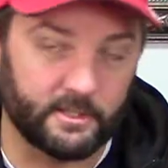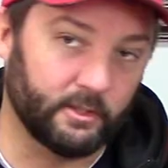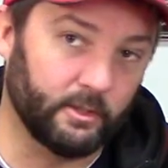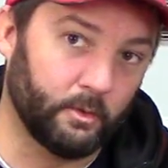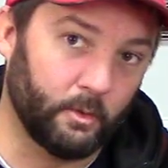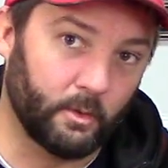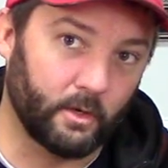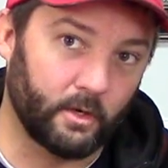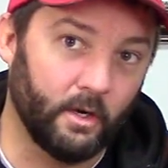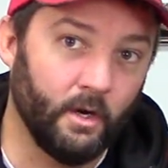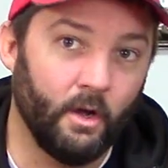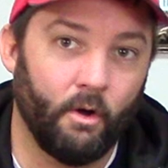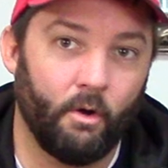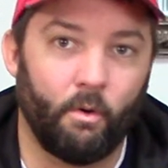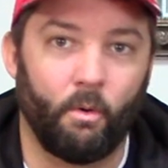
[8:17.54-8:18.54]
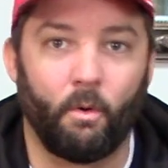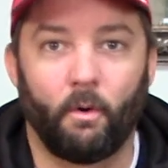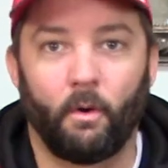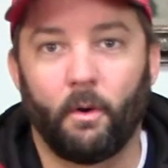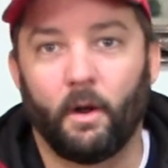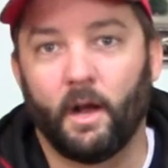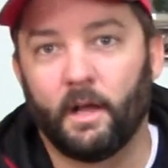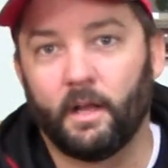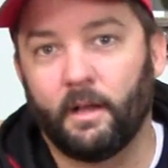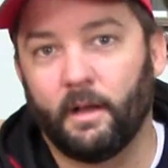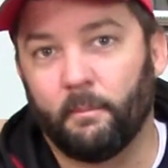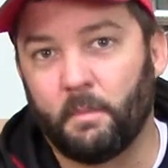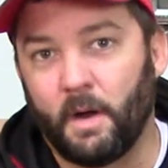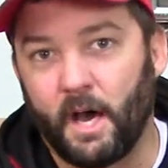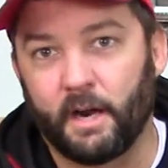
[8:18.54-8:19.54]
a lure or uh,
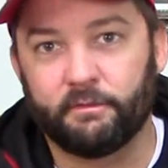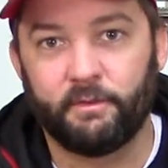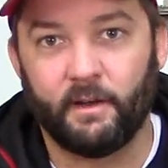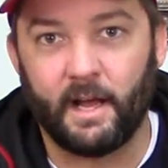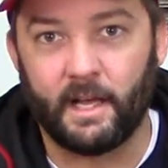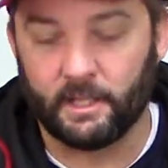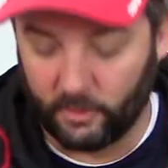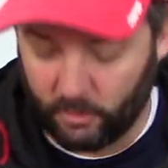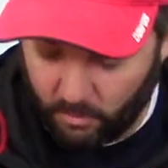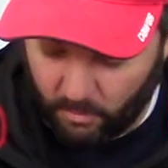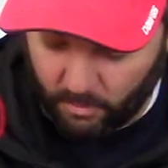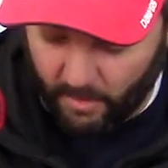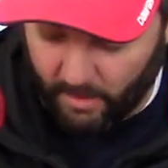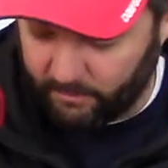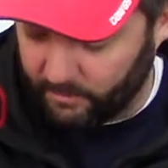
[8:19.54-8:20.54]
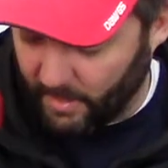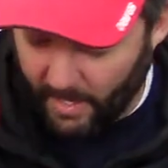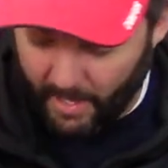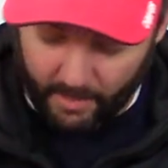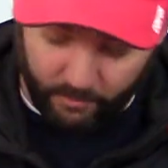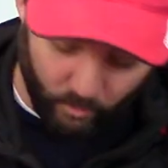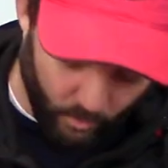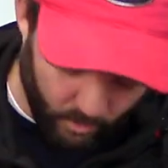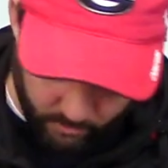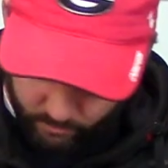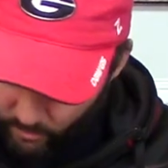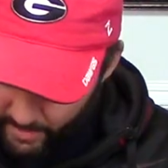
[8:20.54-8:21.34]
modify a lure. I've got worm